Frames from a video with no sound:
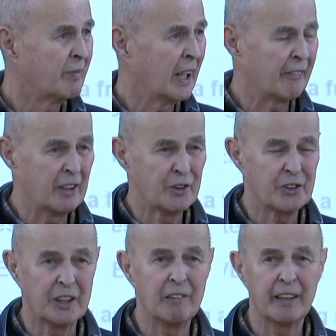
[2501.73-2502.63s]
having their
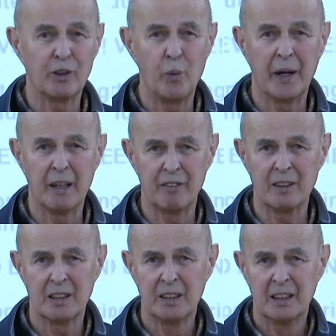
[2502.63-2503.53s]
cigarette or whatever,
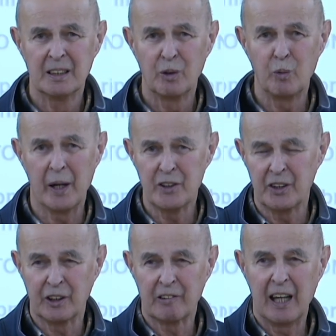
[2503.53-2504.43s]

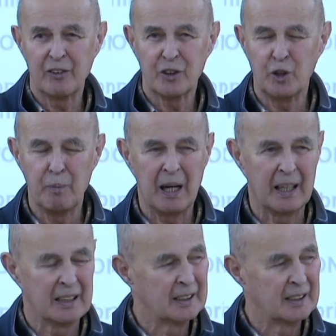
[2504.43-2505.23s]
watching the crowds go by.